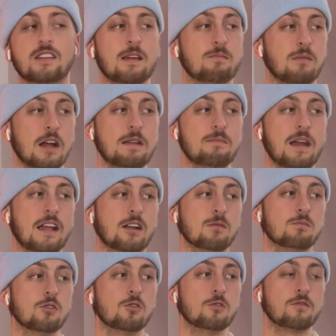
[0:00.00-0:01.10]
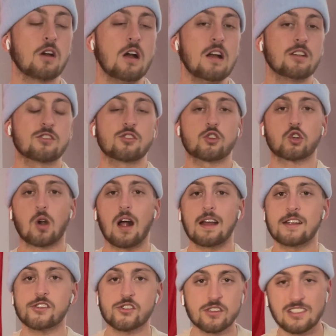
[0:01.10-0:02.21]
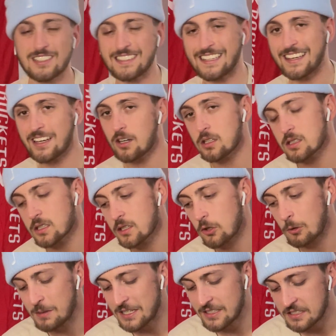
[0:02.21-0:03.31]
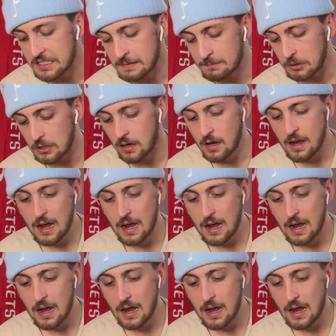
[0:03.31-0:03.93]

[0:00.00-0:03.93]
they might make a move to try and just get a little bit deeper.